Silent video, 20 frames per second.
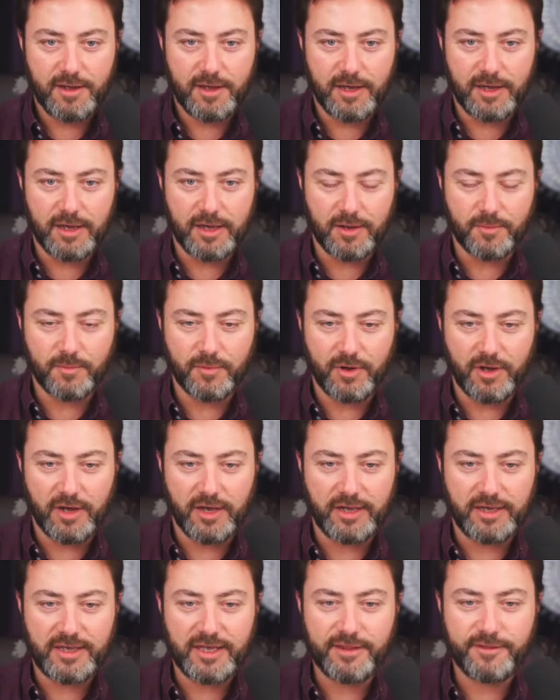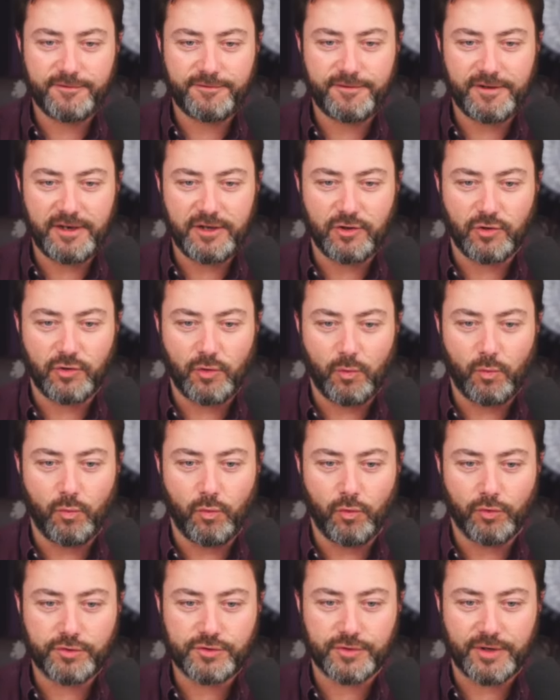I get the feeling you're not
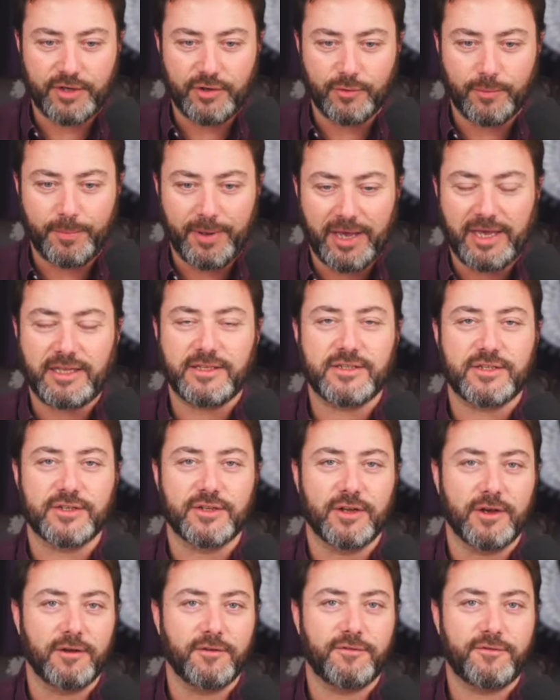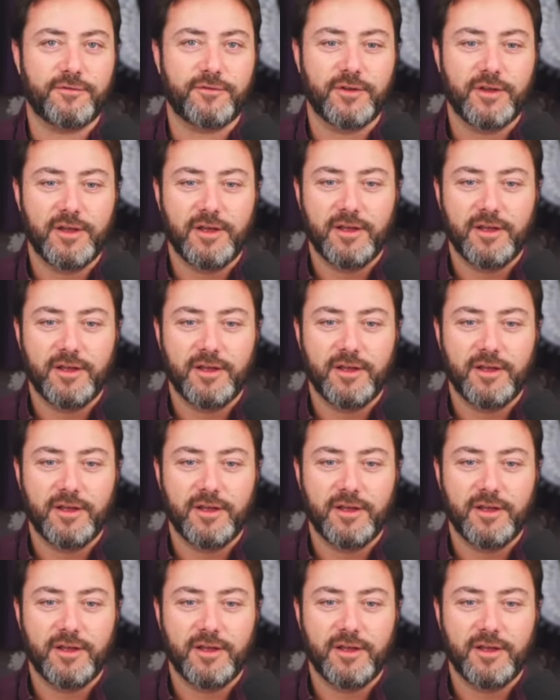watering your paints enough,